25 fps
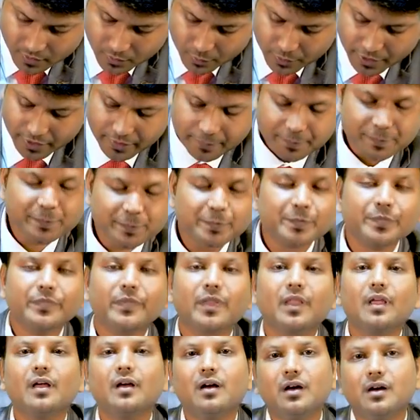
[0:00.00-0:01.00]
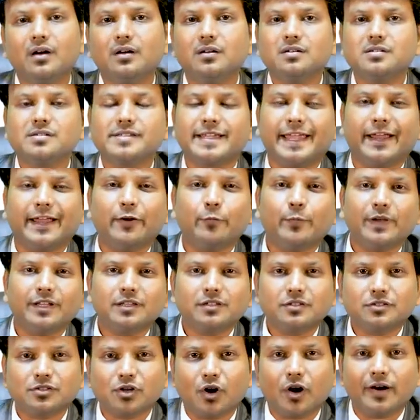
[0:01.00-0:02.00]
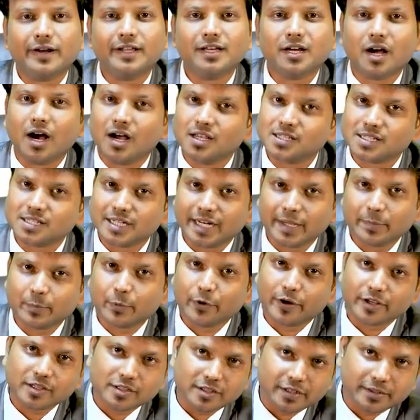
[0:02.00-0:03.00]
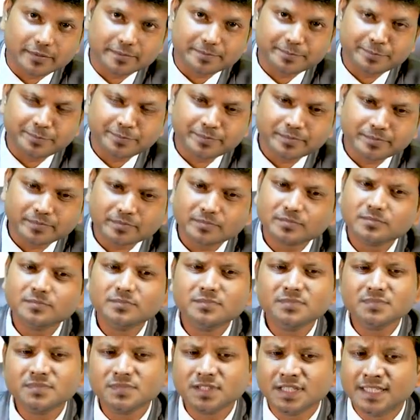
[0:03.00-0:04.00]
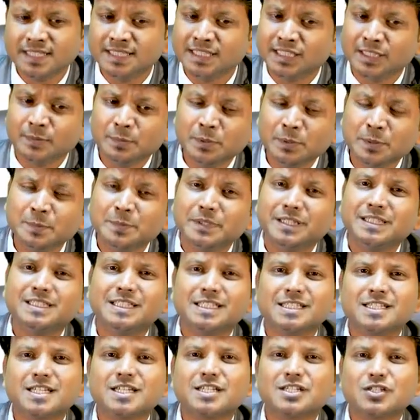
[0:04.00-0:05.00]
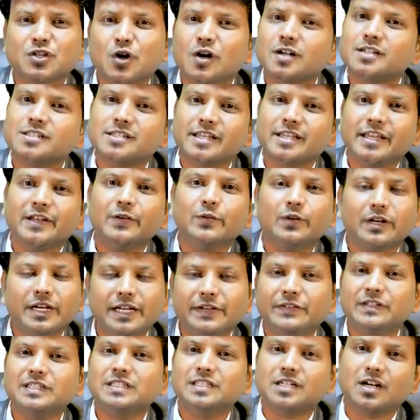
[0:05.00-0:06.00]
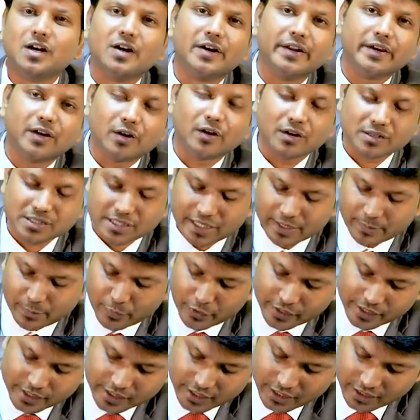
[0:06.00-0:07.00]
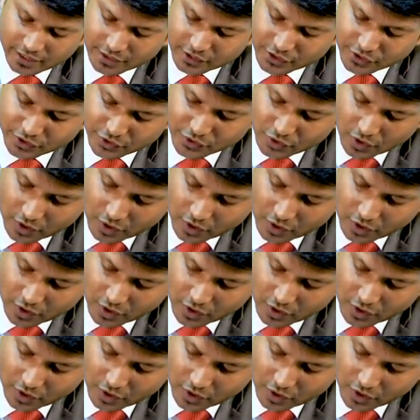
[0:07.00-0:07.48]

Okay. Seen with chronic arsenic poisoning. And remember, this is not seen only with chronic arsenic poisoning. This is